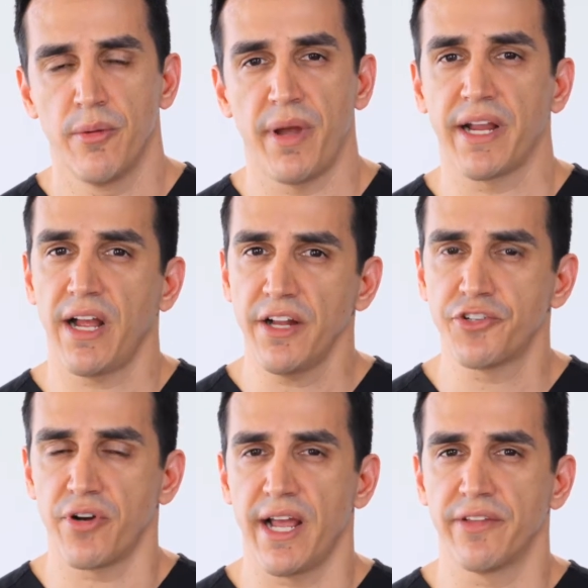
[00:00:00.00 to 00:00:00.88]
By
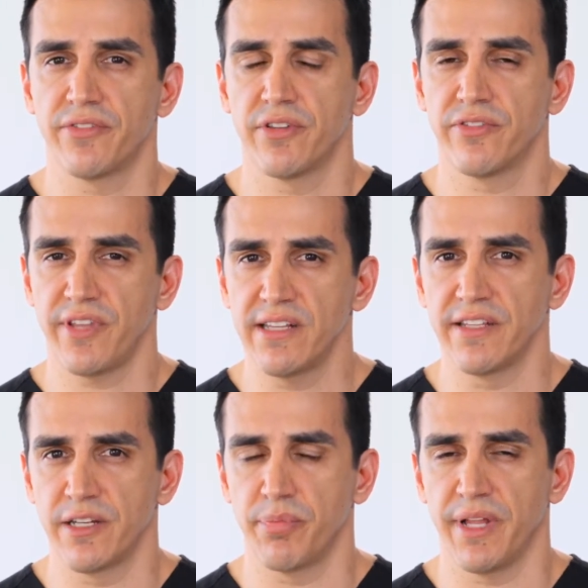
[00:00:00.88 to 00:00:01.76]
contrast,
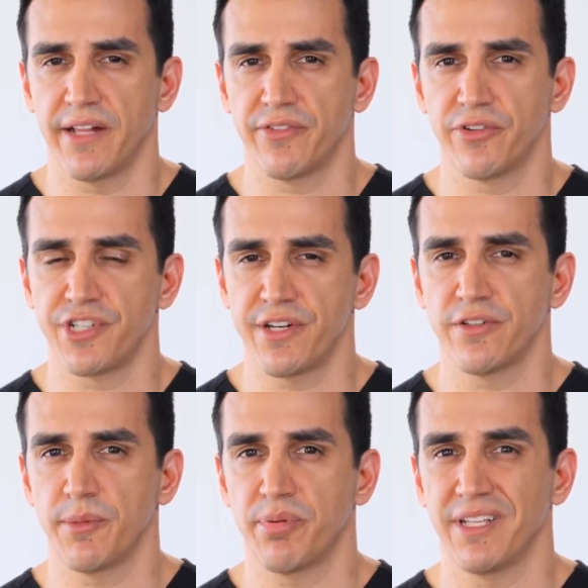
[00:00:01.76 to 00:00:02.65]
saline implants are
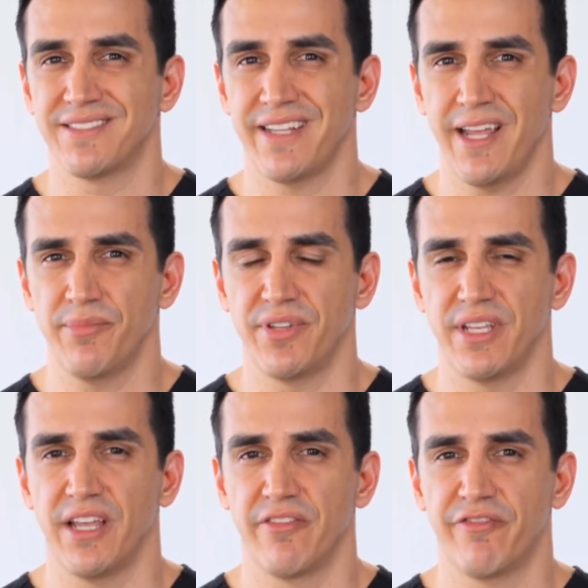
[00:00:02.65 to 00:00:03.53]
generally placed
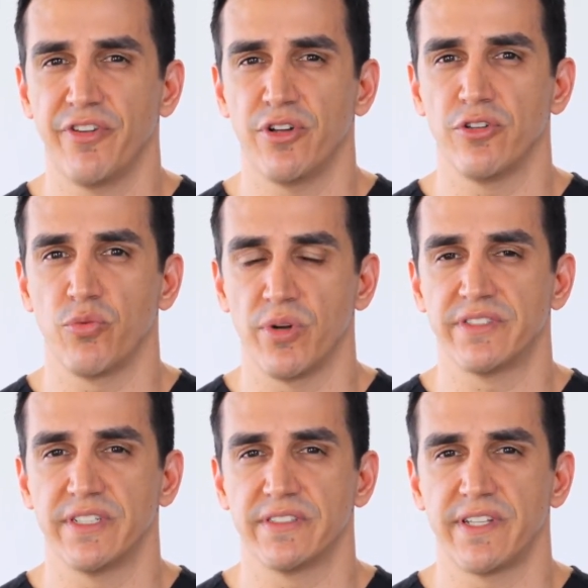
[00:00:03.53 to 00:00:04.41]
empty and filled
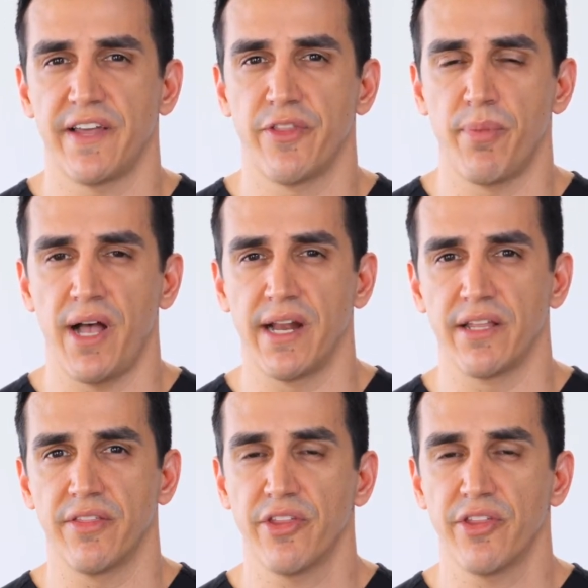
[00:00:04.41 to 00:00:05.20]
once inside the body.